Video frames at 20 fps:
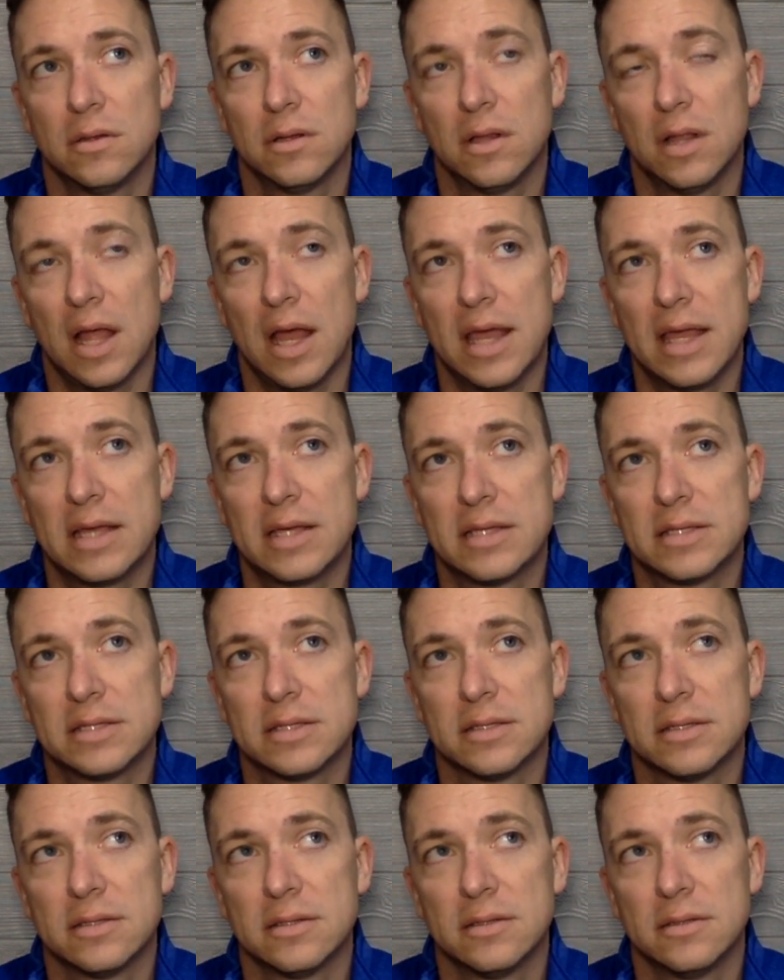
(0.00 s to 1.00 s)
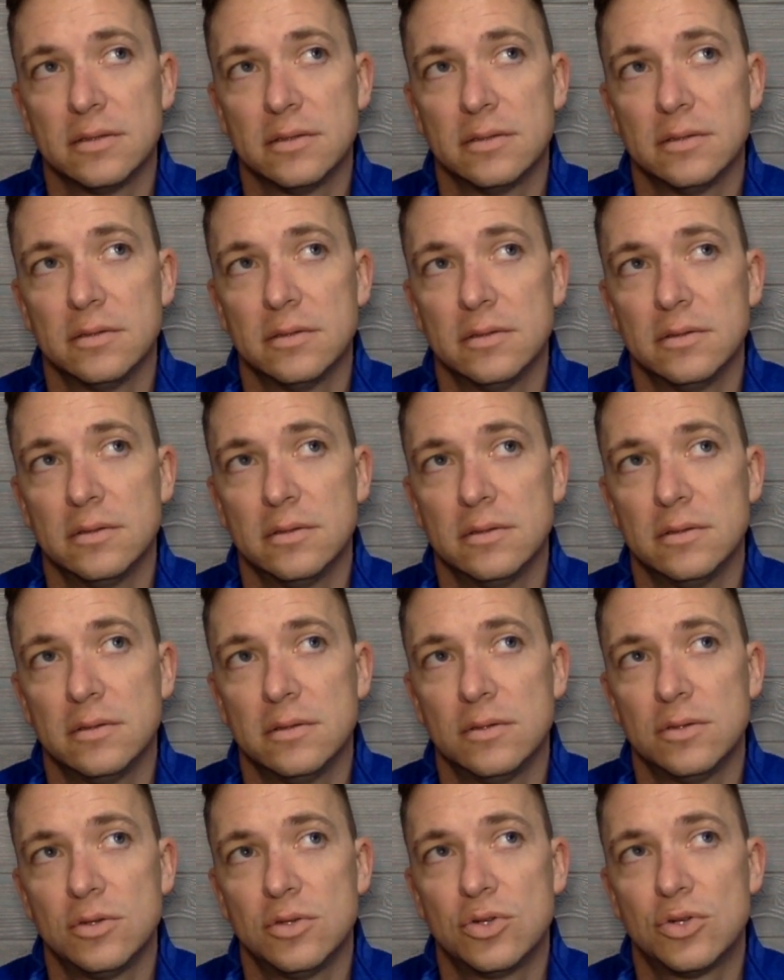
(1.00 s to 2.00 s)
likes,
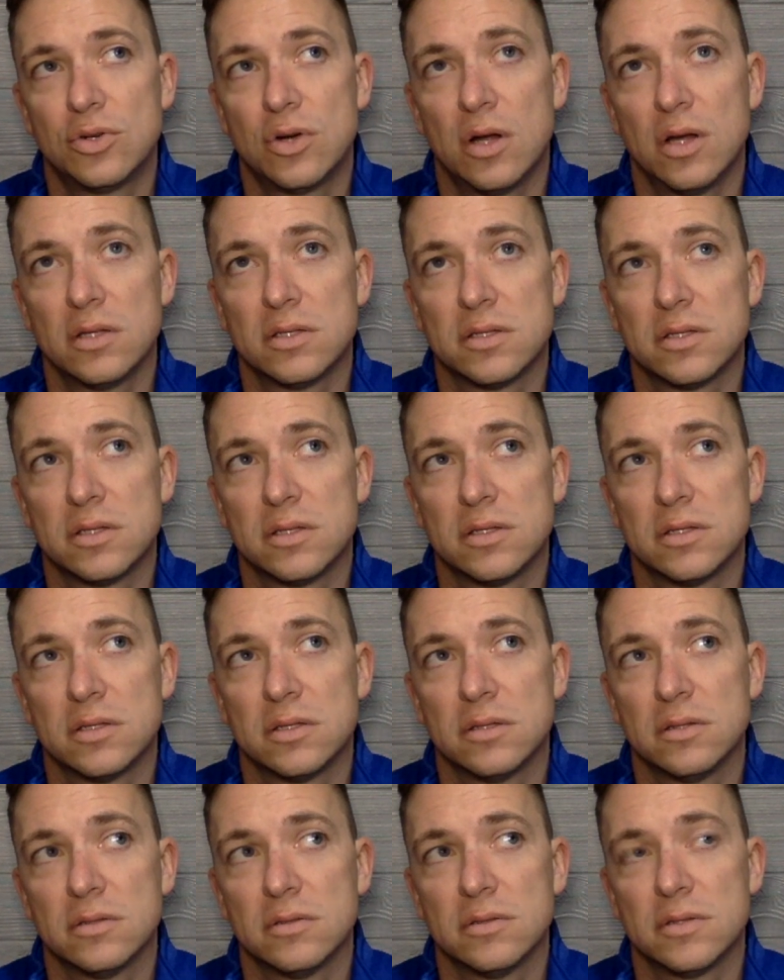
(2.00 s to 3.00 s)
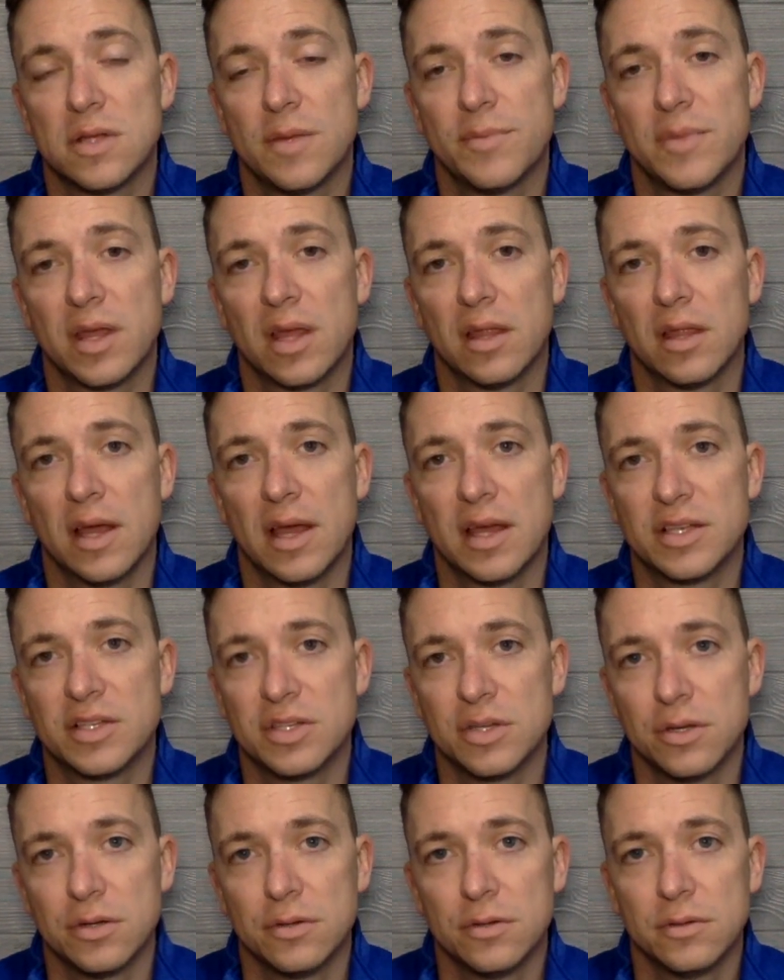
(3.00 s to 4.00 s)
trusts something and likes
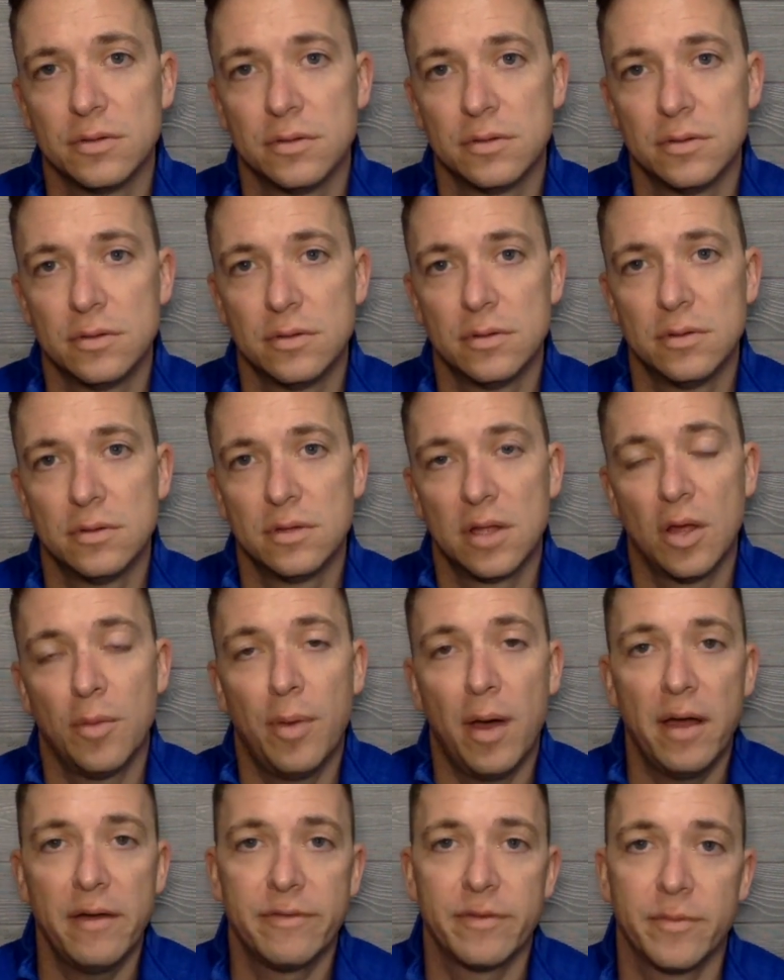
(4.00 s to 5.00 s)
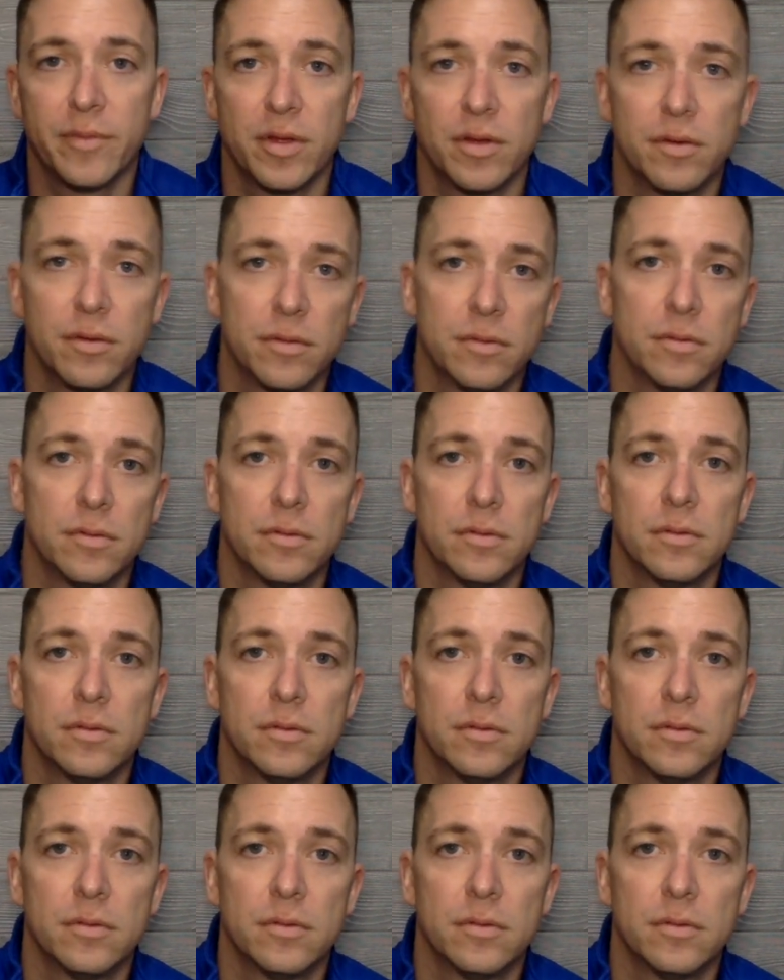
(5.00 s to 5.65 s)
you, they'll buy from you.